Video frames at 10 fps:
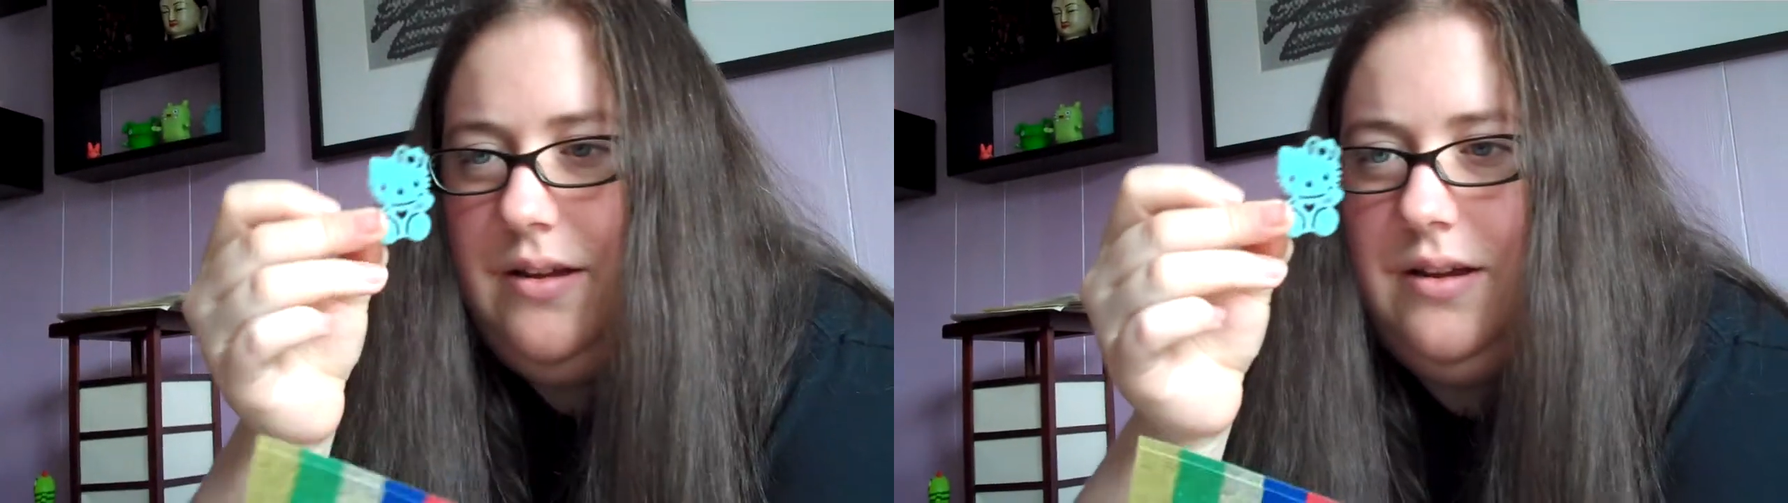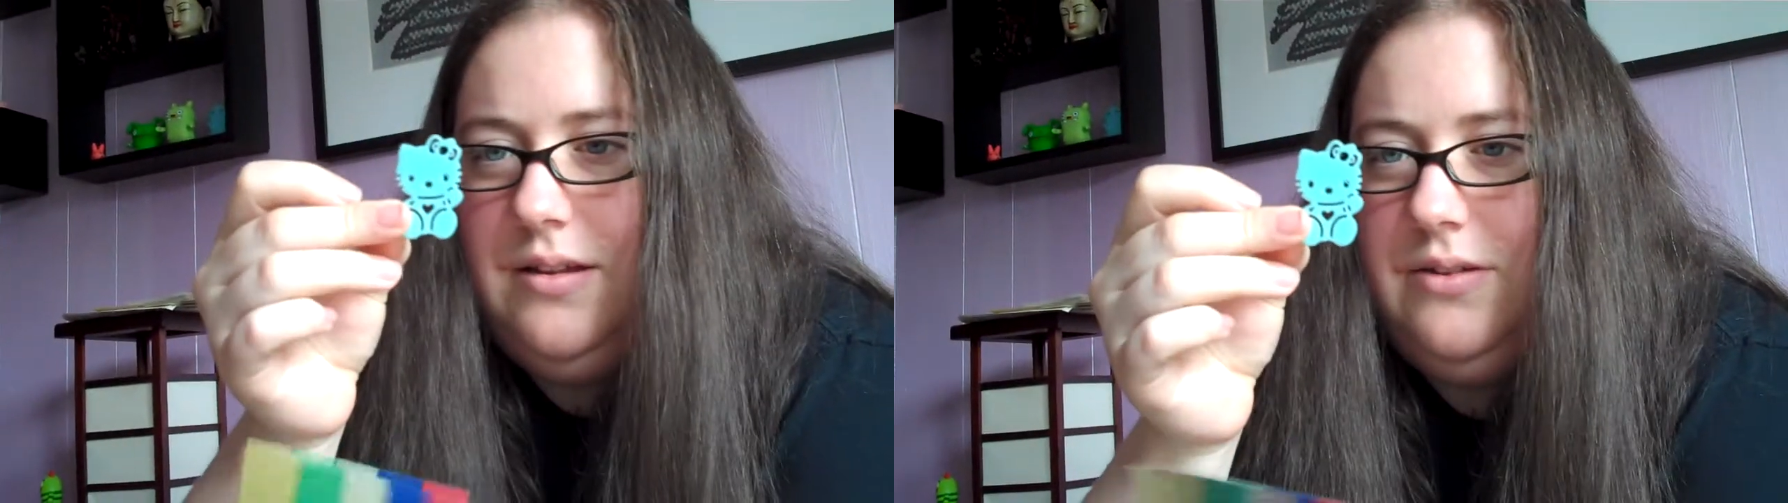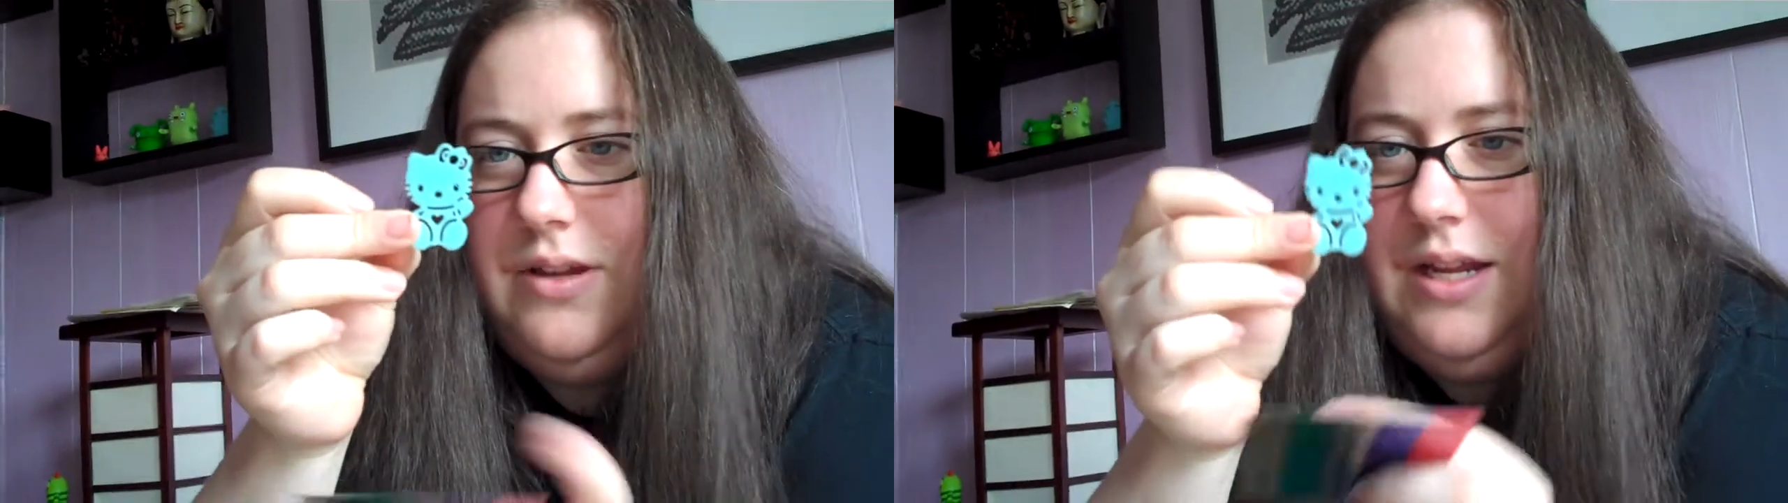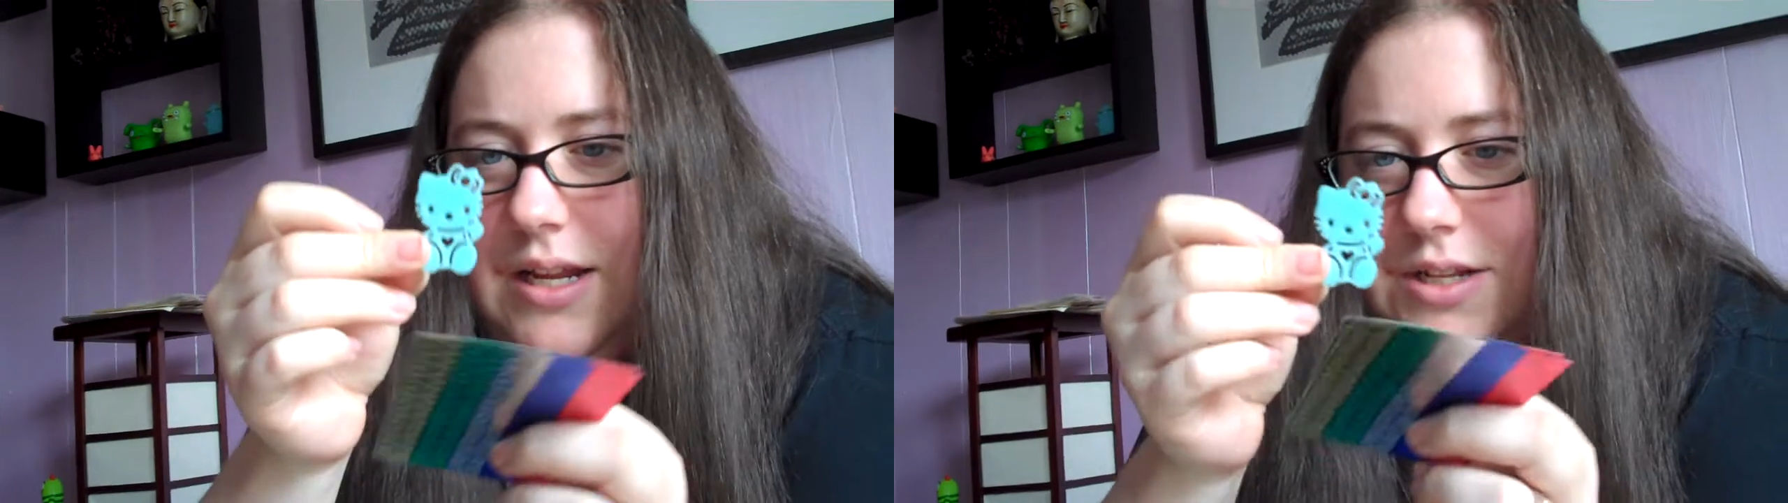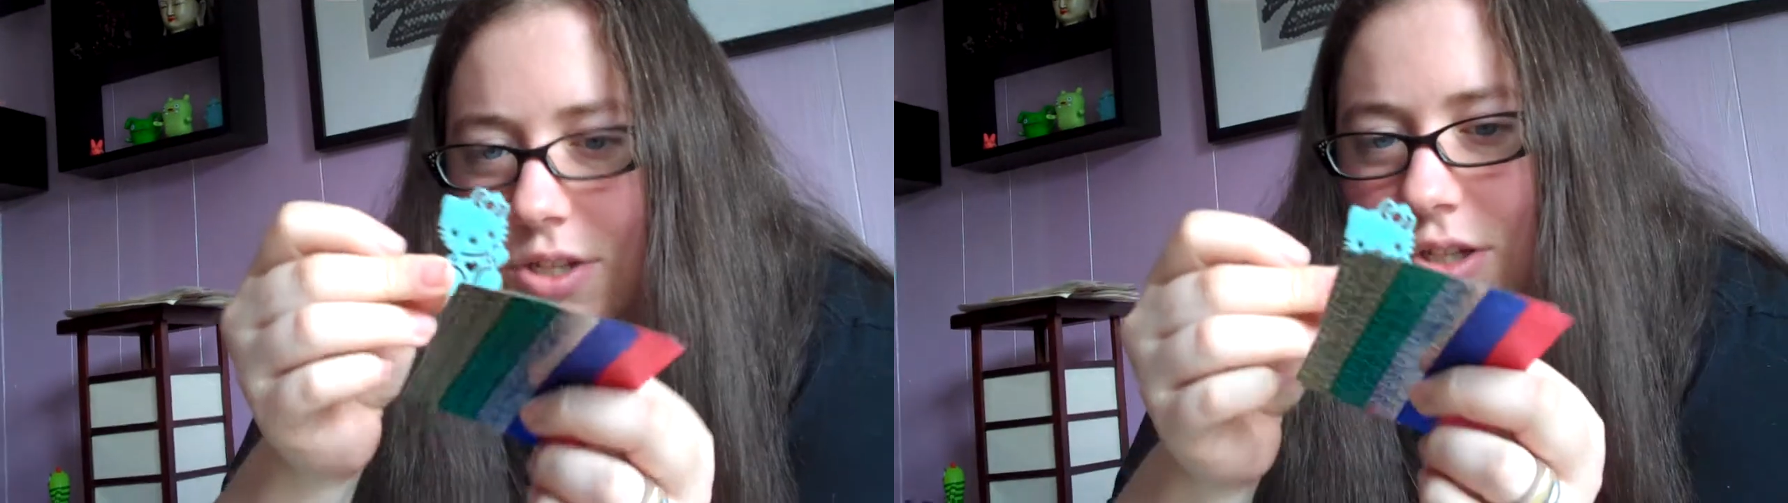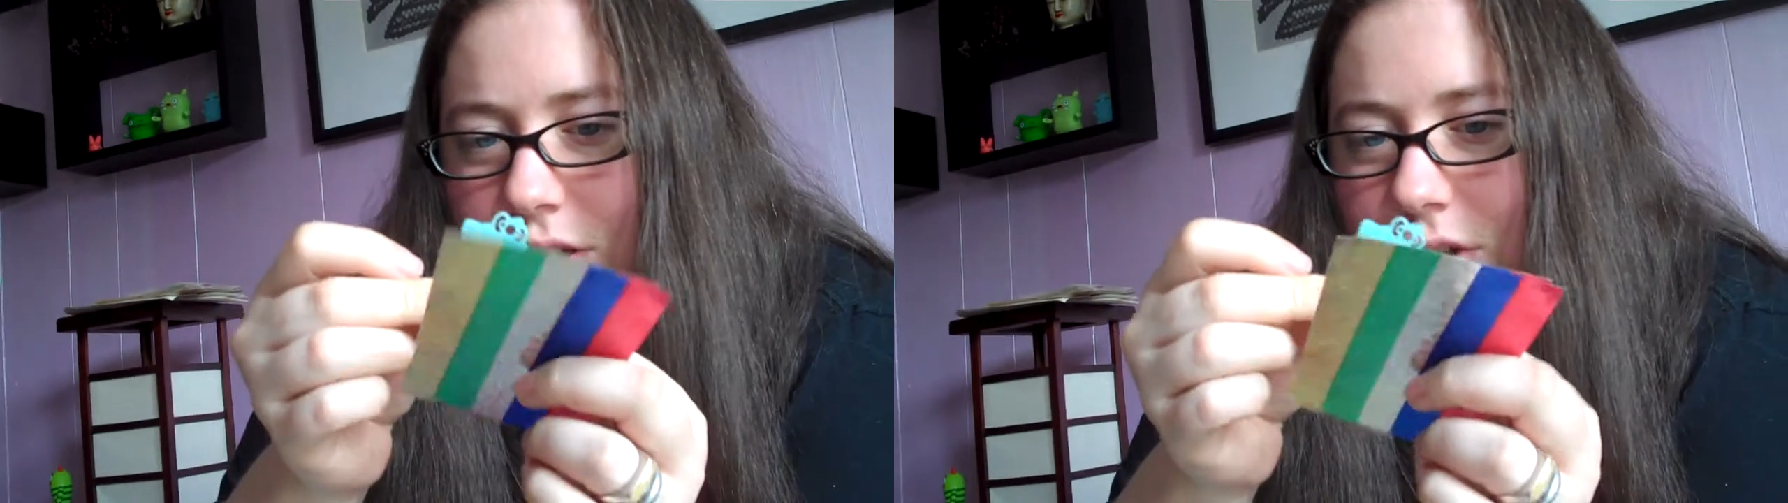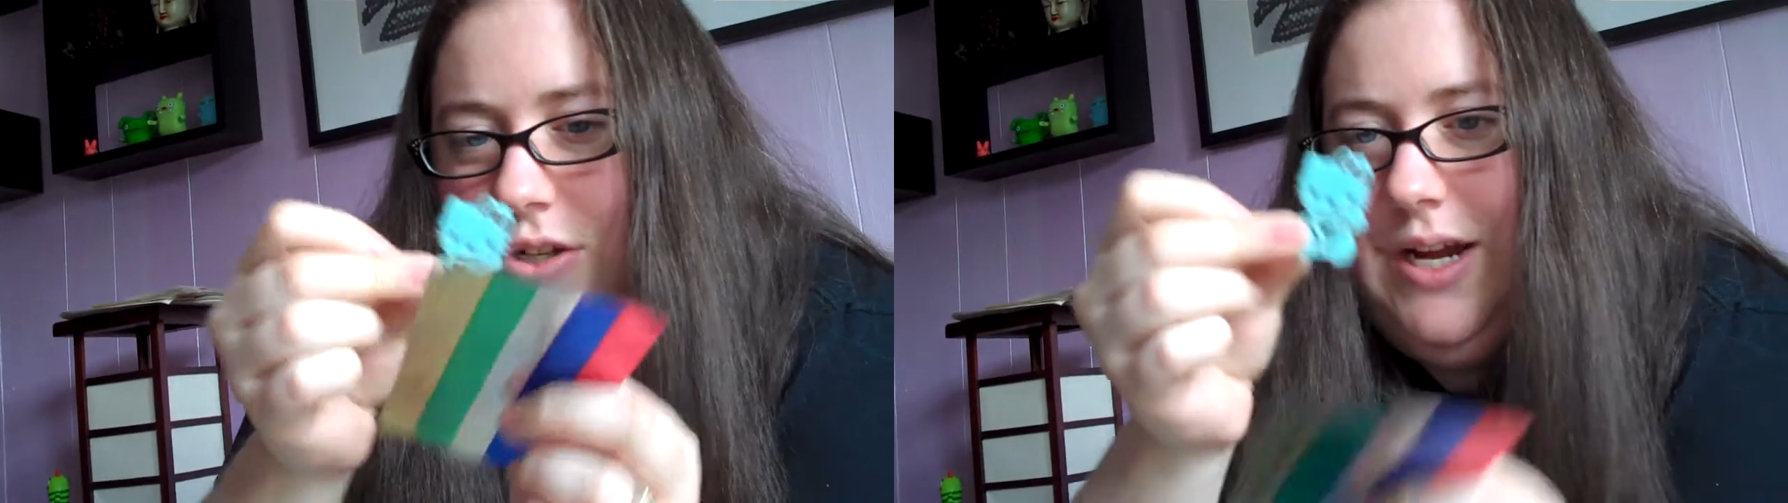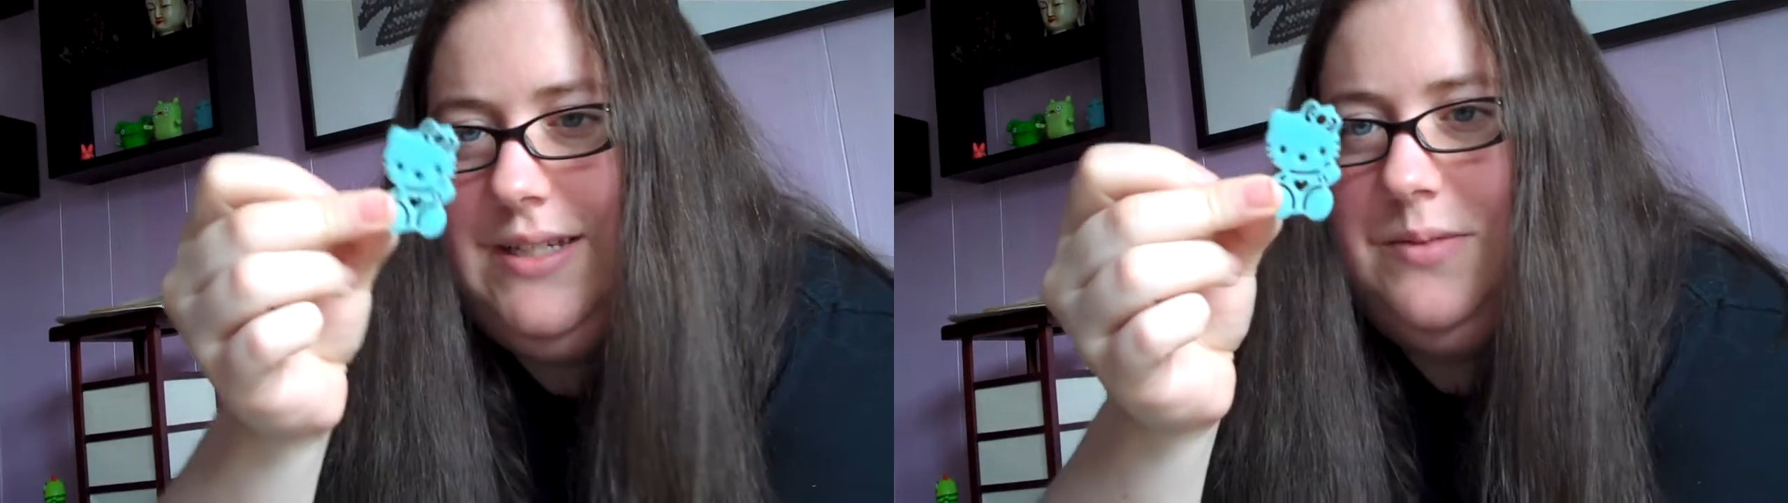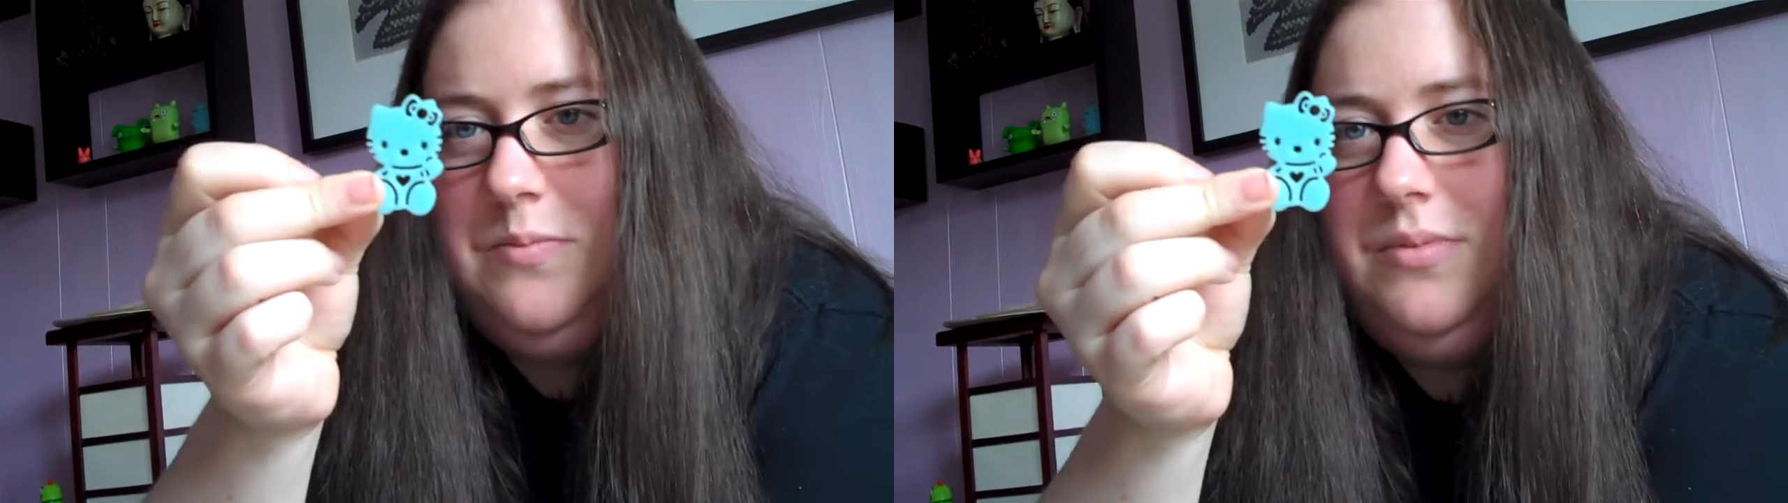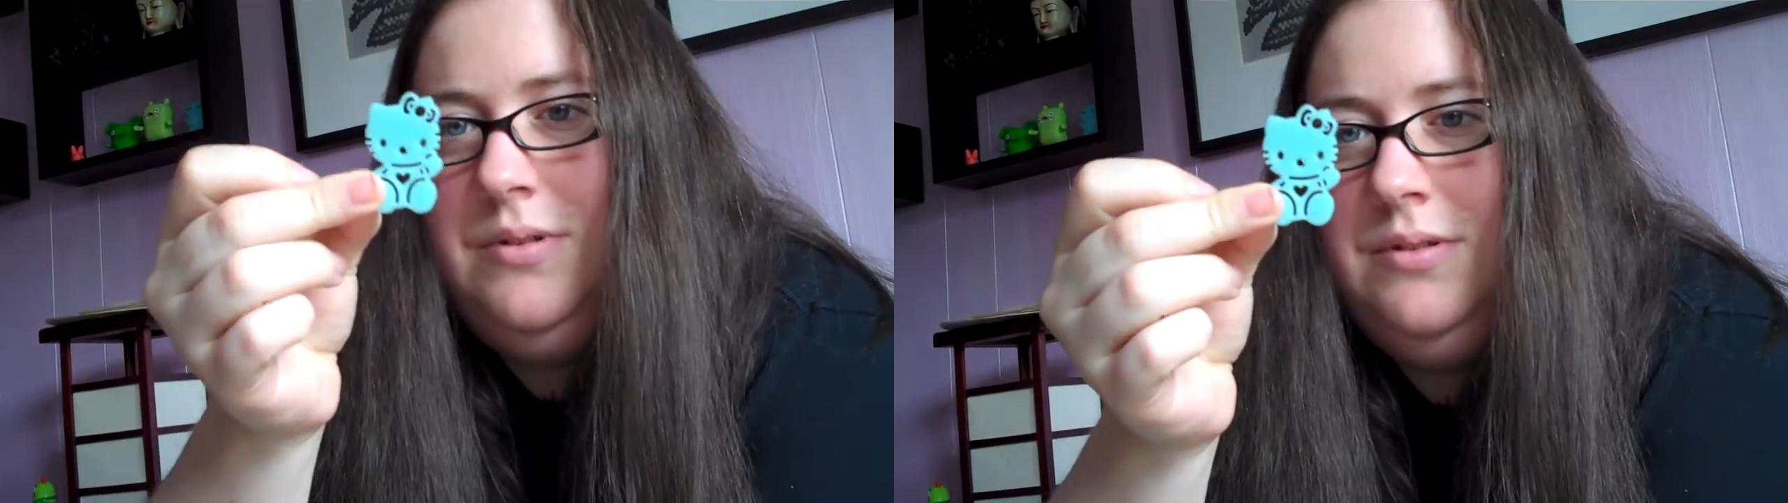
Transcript: a Hello Kitty Traceum.